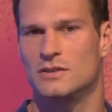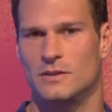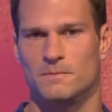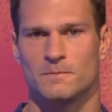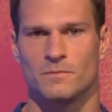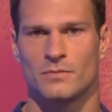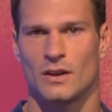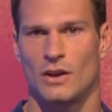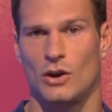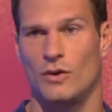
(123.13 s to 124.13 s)
And,
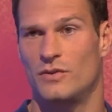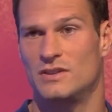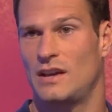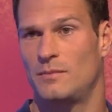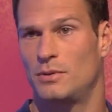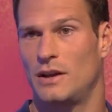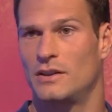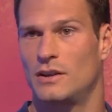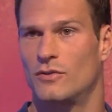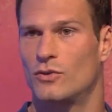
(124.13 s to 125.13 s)
you know, if it's that player,
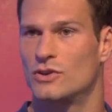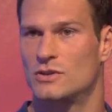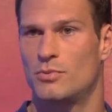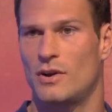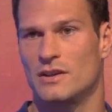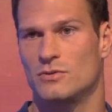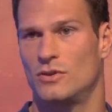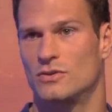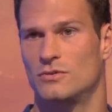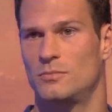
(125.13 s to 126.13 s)
then of course the price will
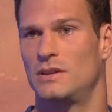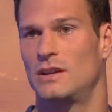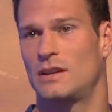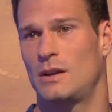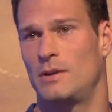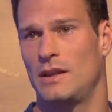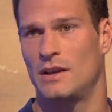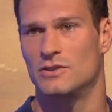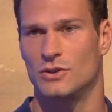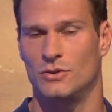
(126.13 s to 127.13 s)
also be dictated by
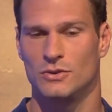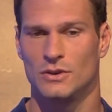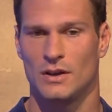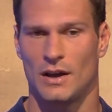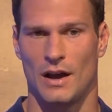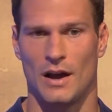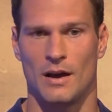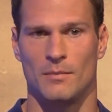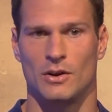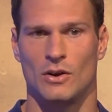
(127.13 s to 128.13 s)
that. So,
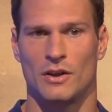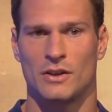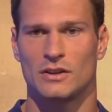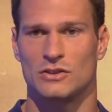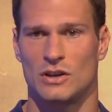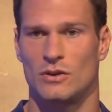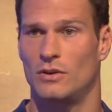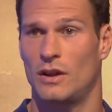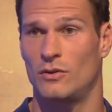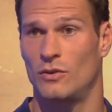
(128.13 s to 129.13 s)
you know, I think the general
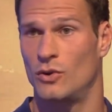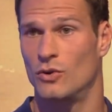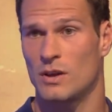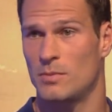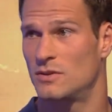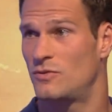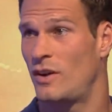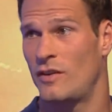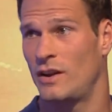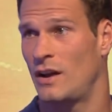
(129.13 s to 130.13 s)
level of goalkeeping is
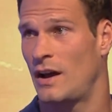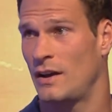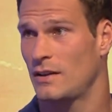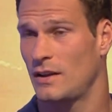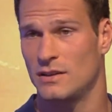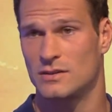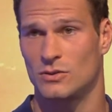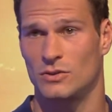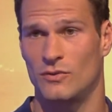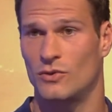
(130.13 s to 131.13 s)
very, very high. It's so
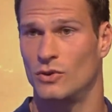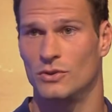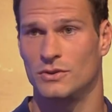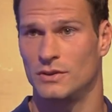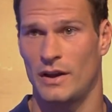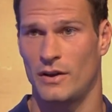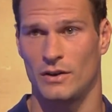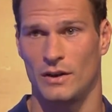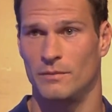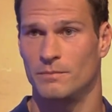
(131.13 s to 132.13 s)
difficult
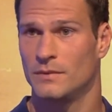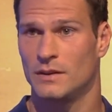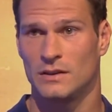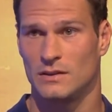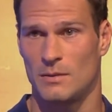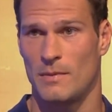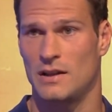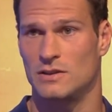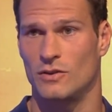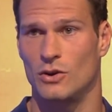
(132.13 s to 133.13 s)
now, the
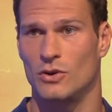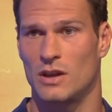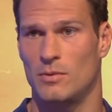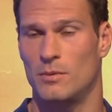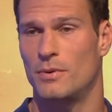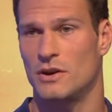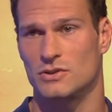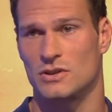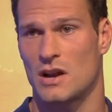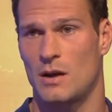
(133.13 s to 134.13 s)
demands of a goalkeeper, the pressures
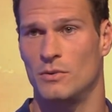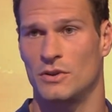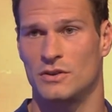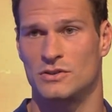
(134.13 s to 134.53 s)
that come with it.